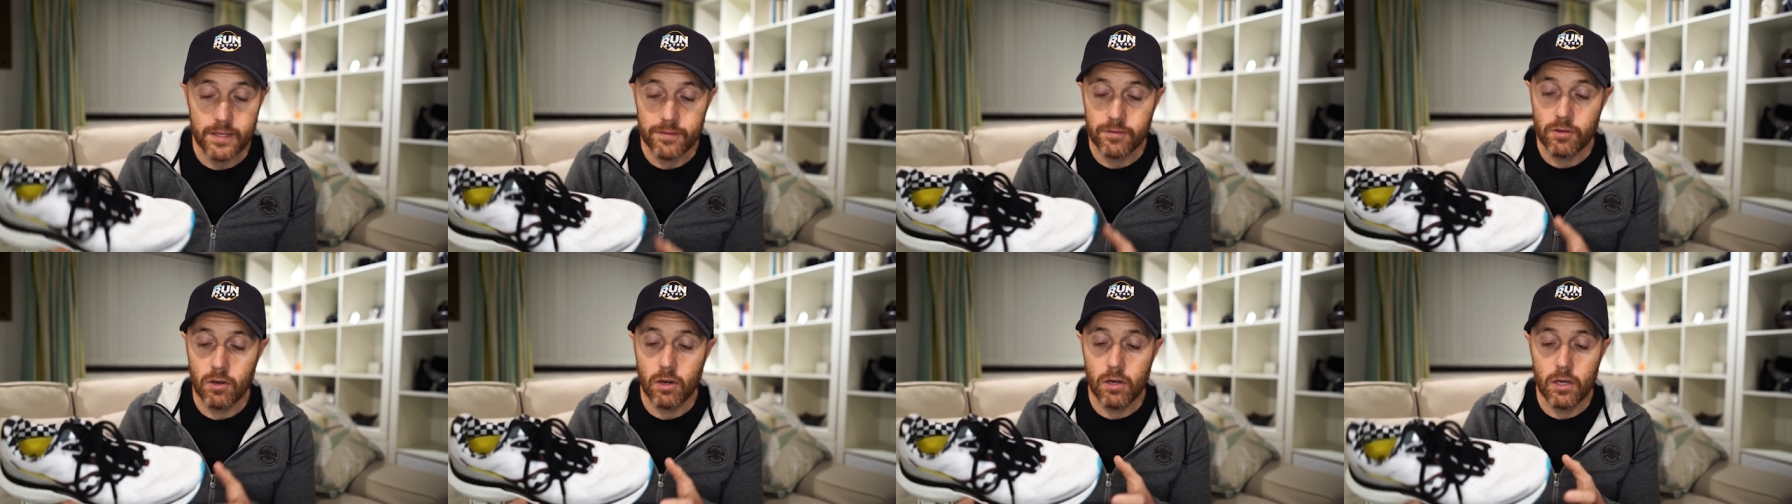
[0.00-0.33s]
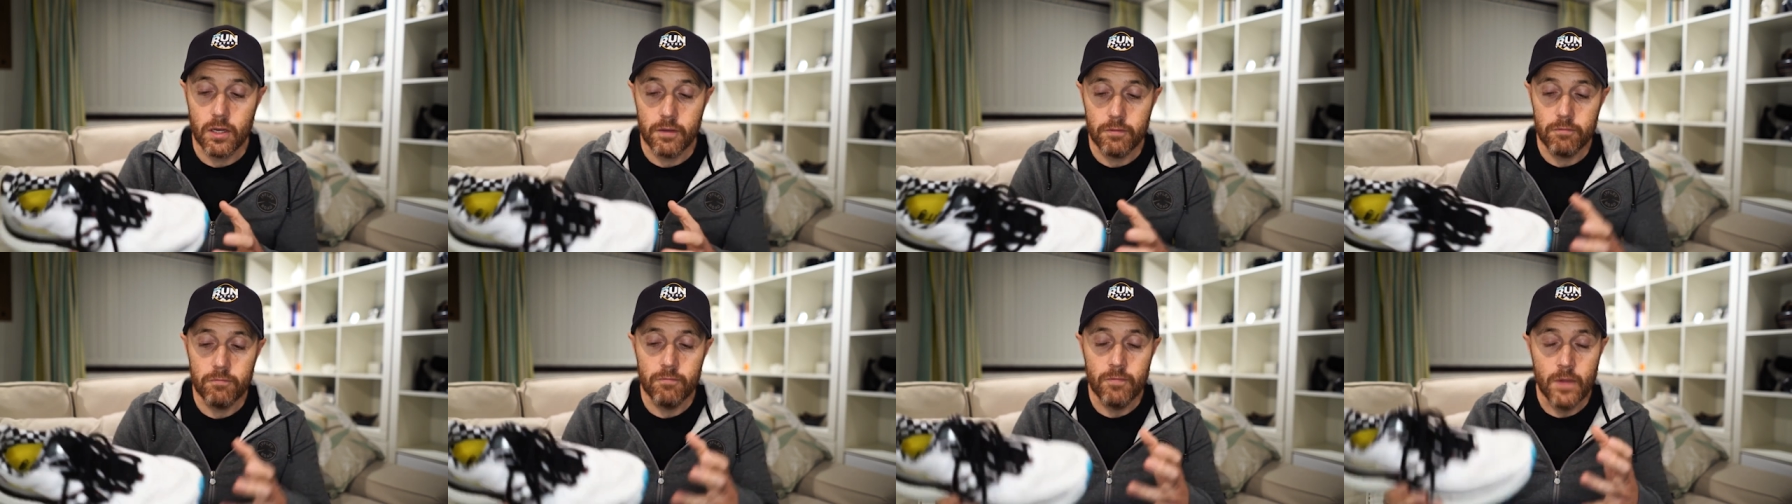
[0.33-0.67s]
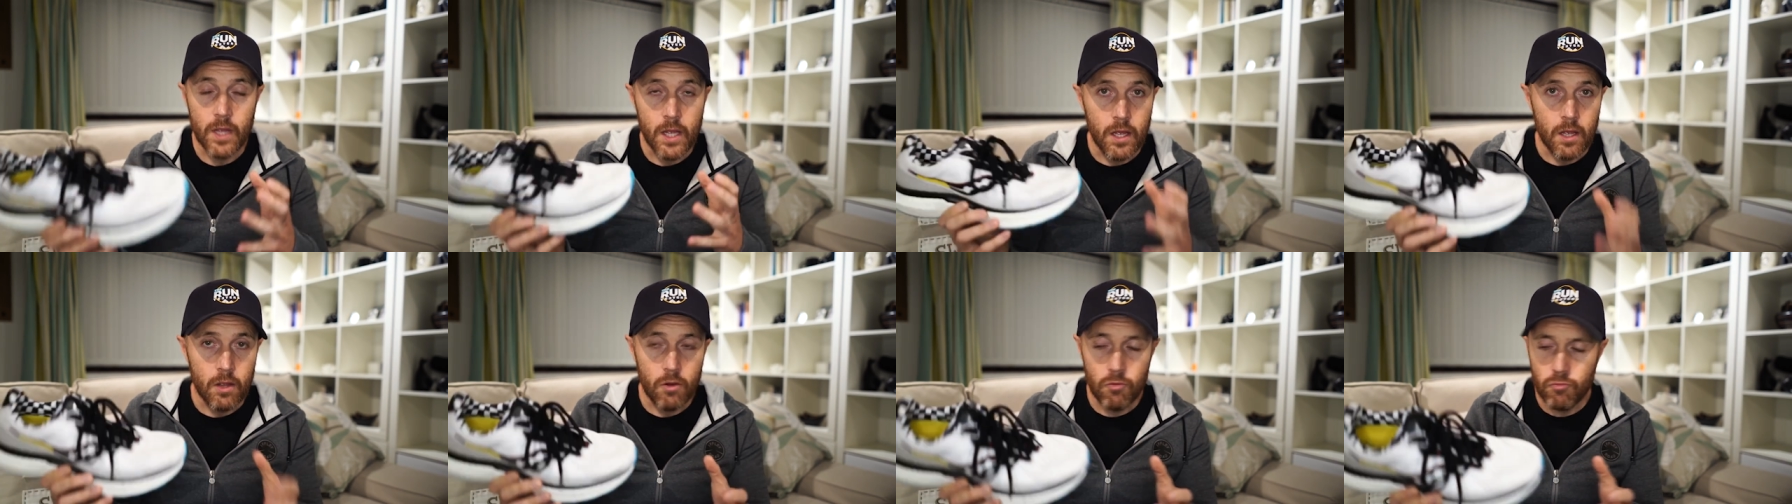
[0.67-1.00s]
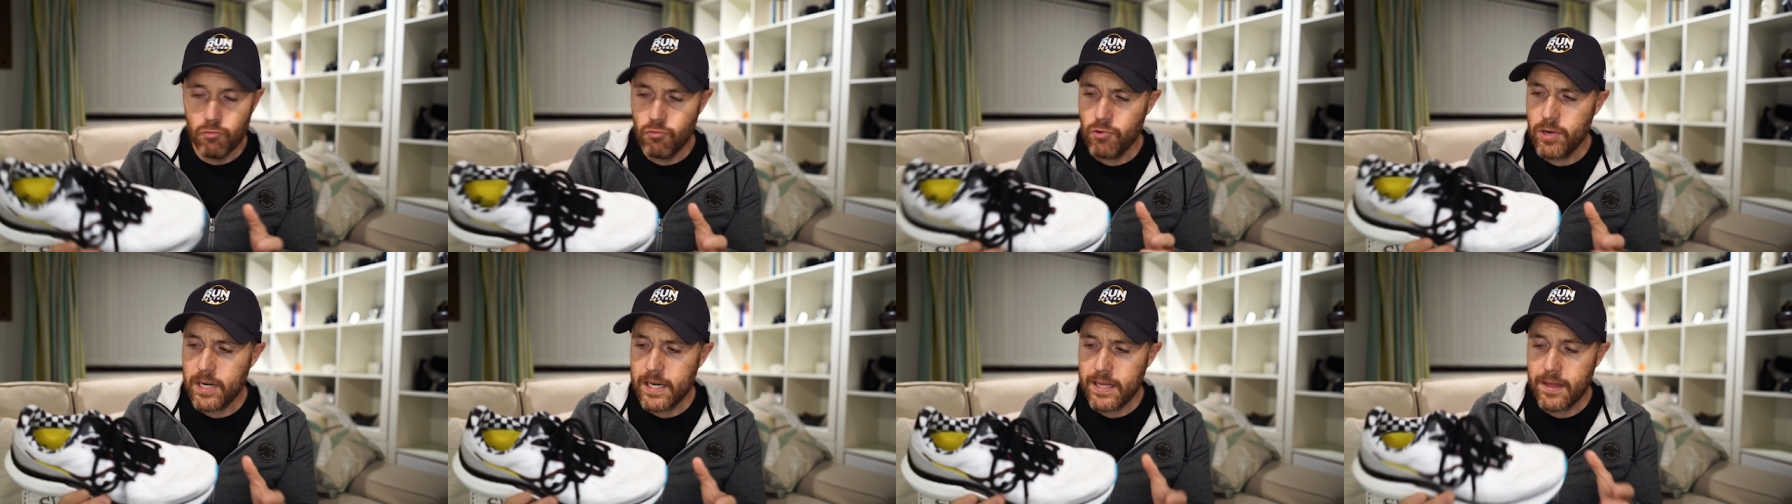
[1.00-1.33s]
They've got a
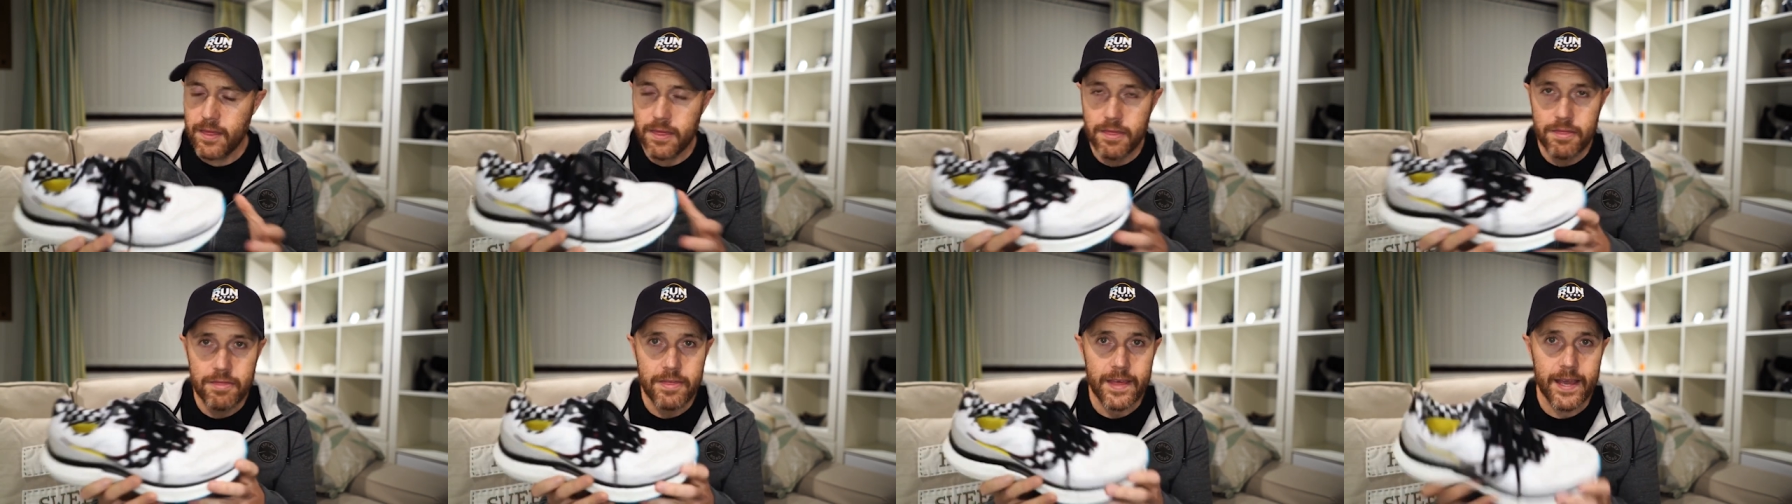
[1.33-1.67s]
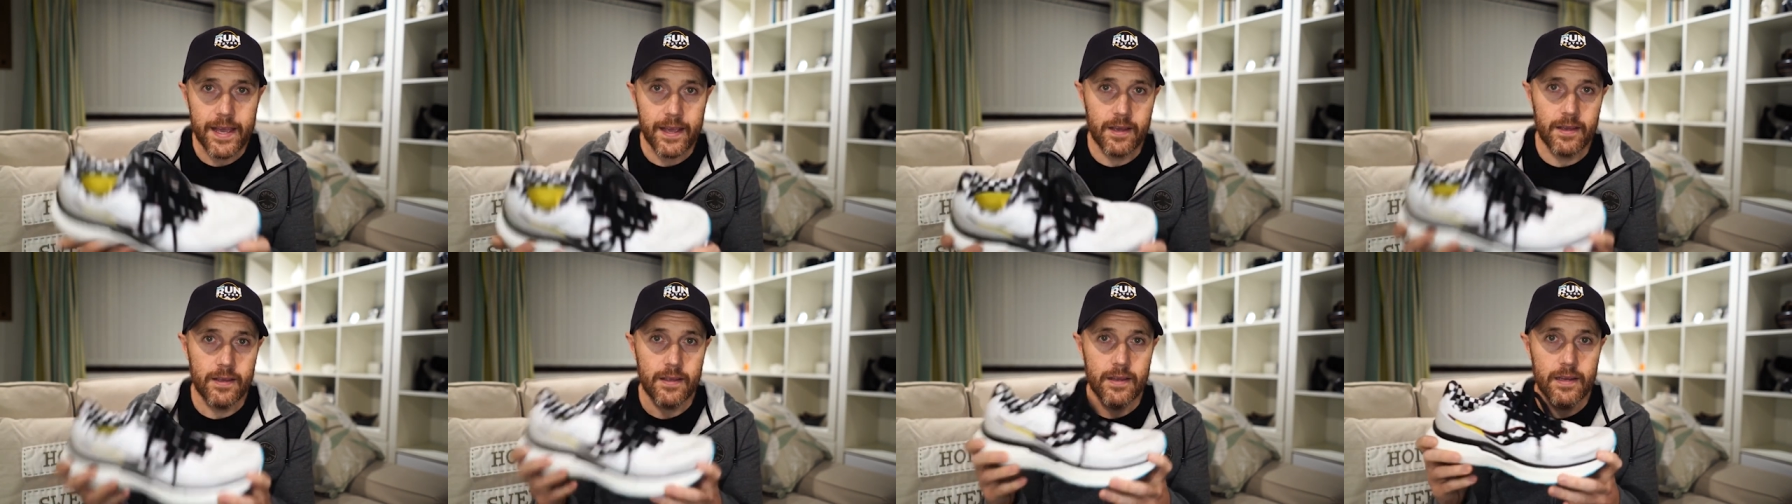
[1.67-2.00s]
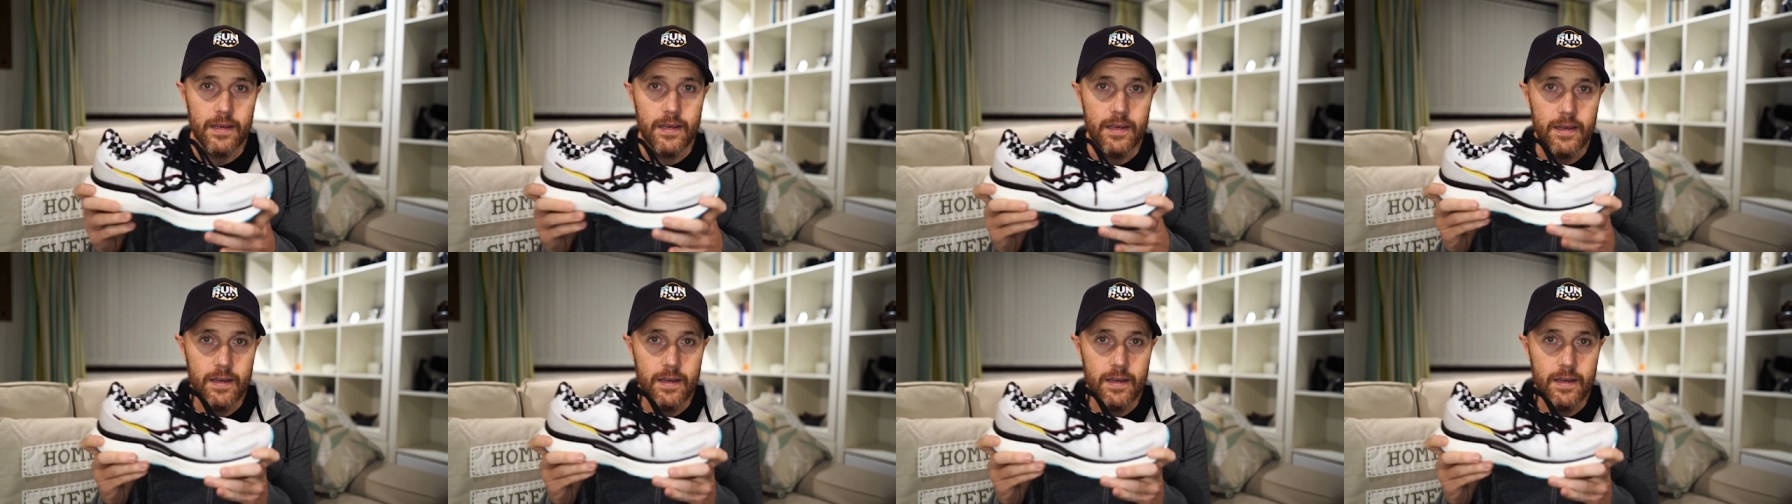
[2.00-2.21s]
really thick